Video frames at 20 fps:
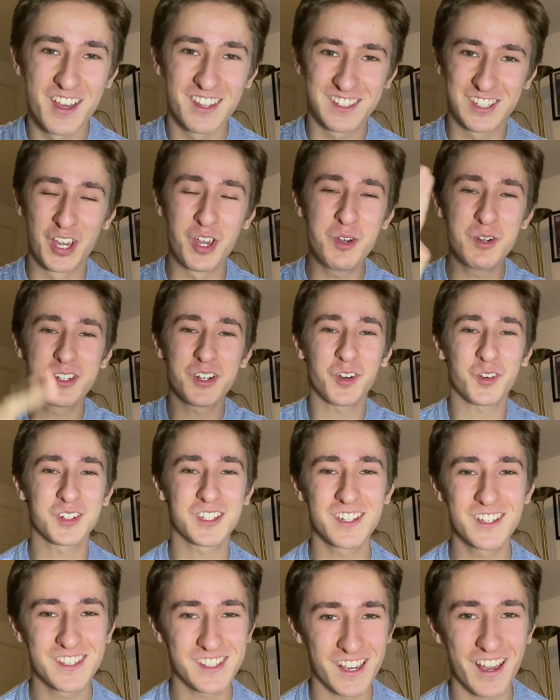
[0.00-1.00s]
two
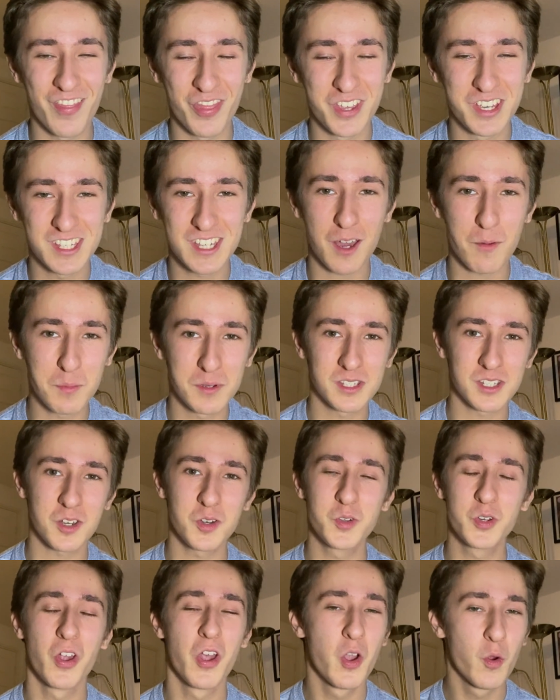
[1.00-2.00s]
Doctors in this
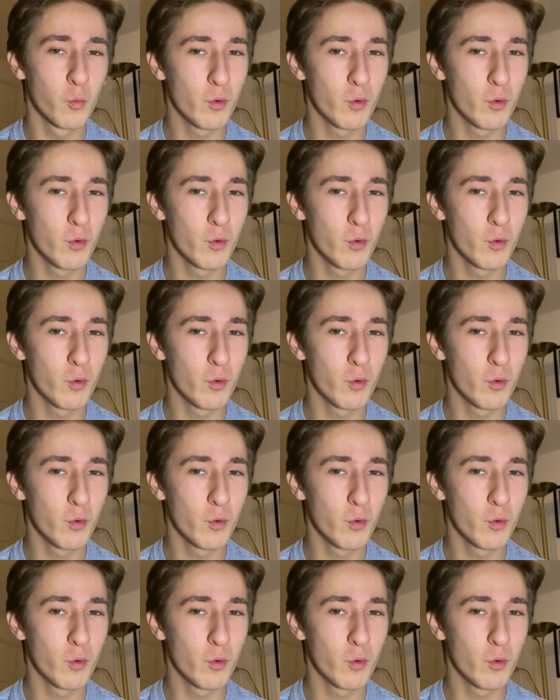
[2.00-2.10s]
episode.